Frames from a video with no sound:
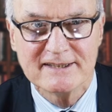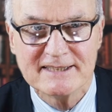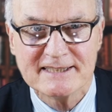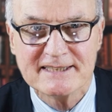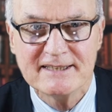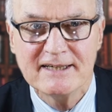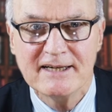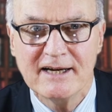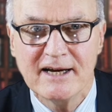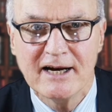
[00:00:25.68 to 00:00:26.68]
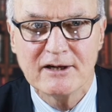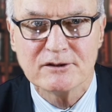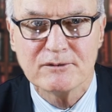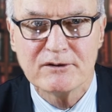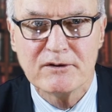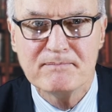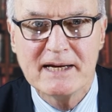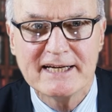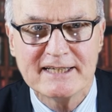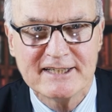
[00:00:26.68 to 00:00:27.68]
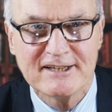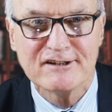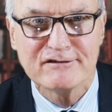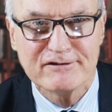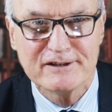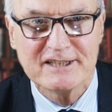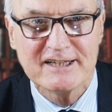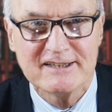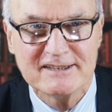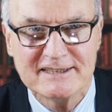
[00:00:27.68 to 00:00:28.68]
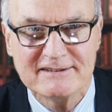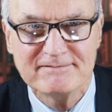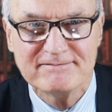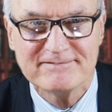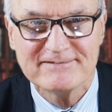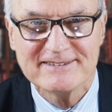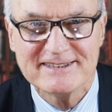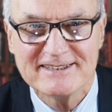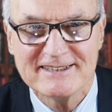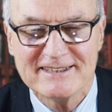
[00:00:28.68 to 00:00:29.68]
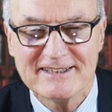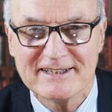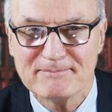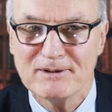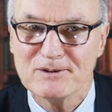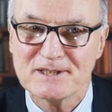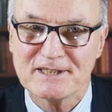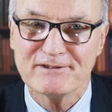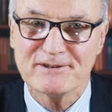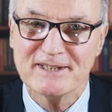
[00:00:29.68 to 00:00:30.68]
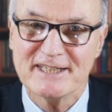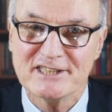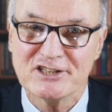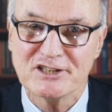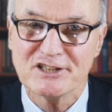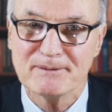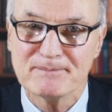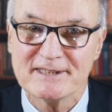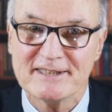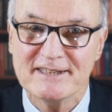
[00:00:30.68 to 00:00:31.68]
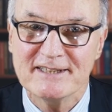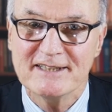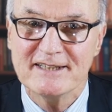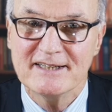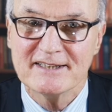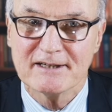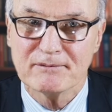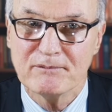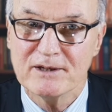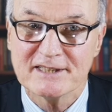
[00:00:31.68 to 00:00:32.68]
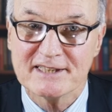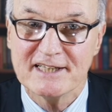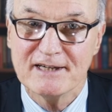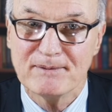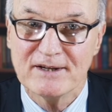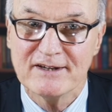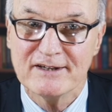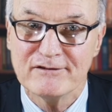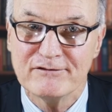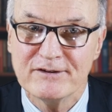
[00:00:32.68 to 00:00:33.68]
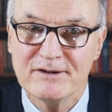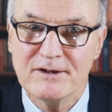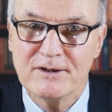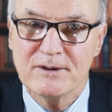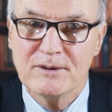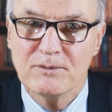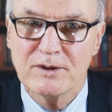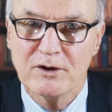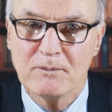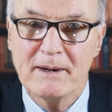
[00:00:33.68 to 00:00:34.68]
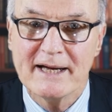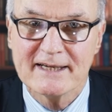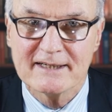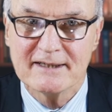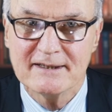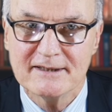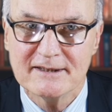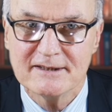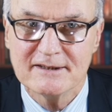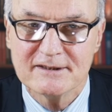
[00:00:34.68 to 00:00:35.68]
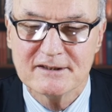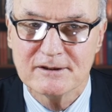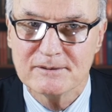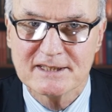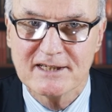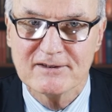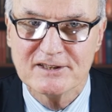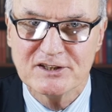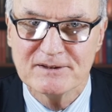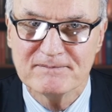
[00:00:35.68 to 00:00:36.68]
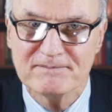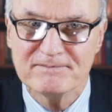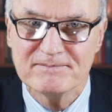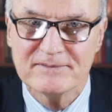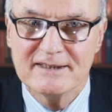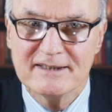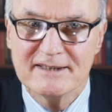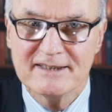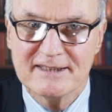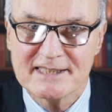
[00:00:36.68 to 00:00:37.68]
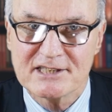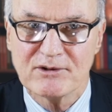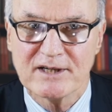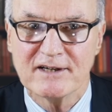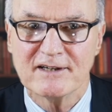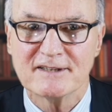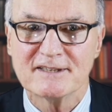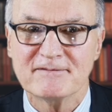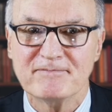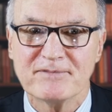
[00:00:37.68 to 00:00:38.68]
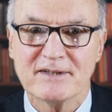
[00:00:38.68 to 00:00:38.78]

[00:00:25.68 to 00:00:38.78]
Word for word: on is how do I remain in love with God? Like most of our relationships that we want to keep alive, we go back to its origin. In this regard,